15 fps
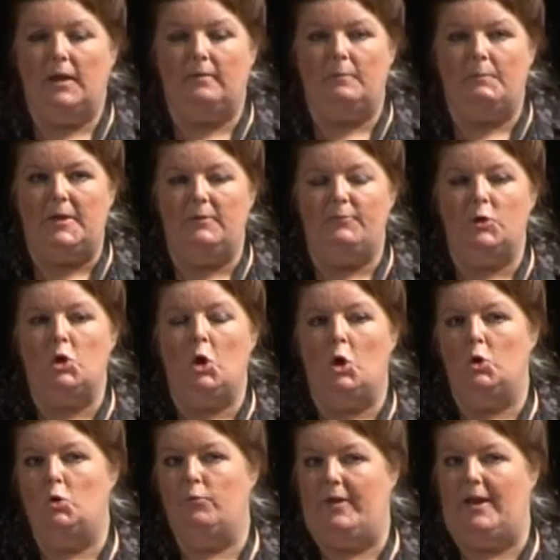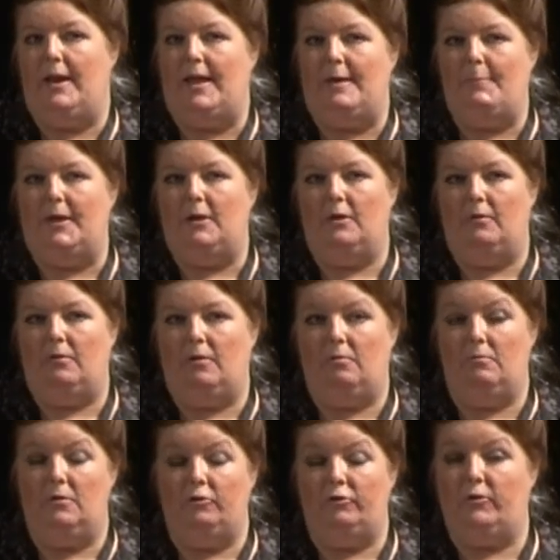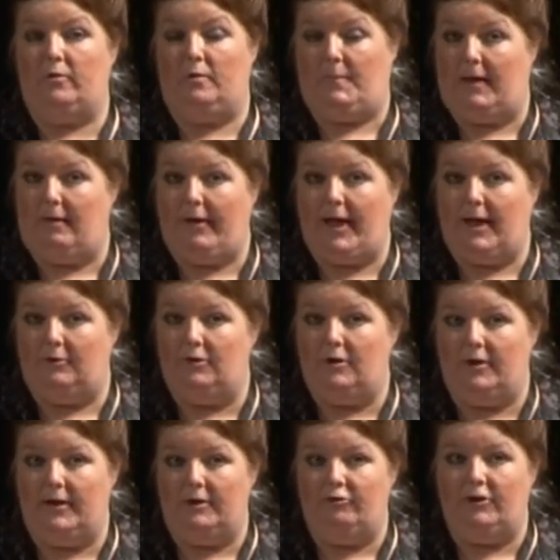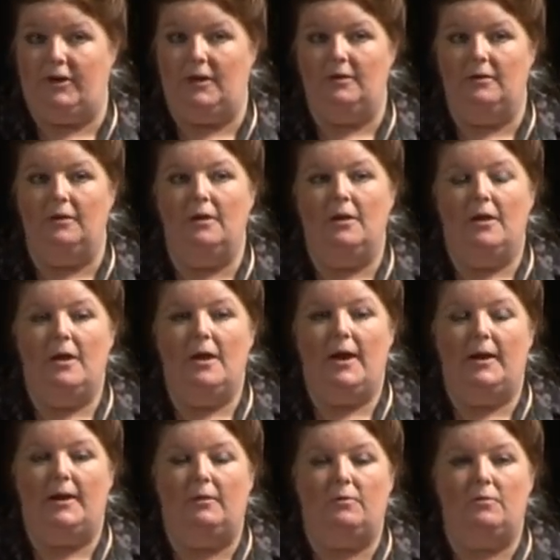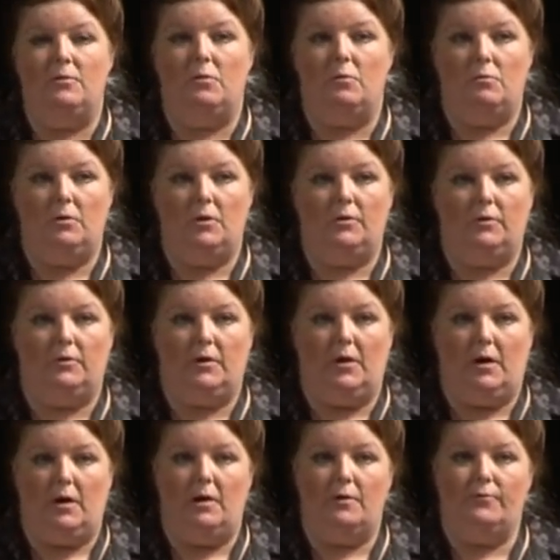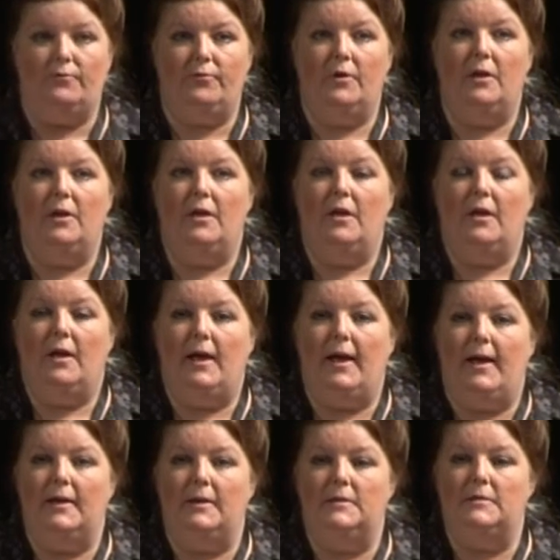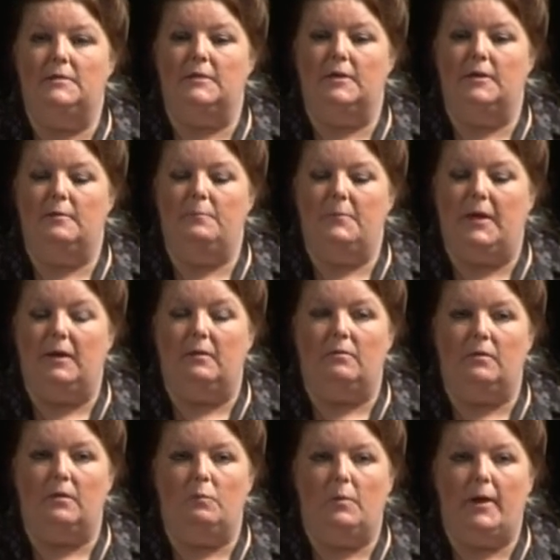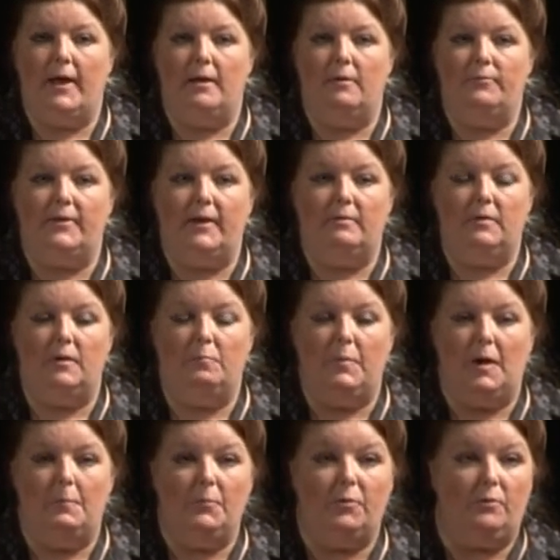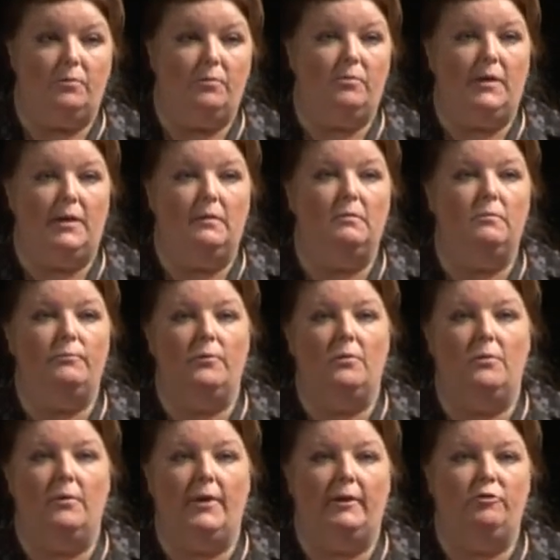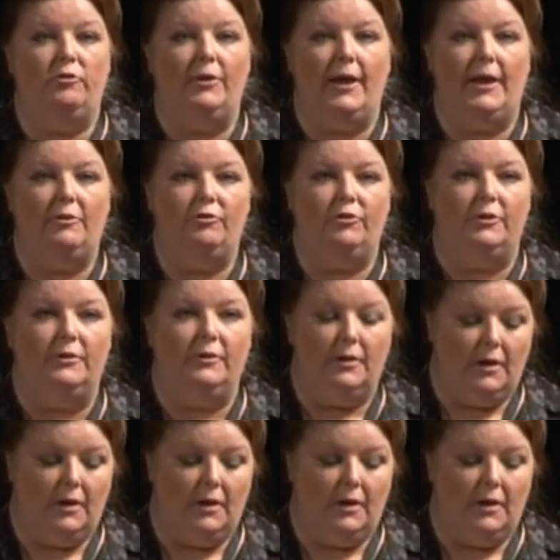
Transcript: a bit of a con really, because it's not just about hand hygiene and it's not all a good laugh, and it's a way of getting bums on seats for education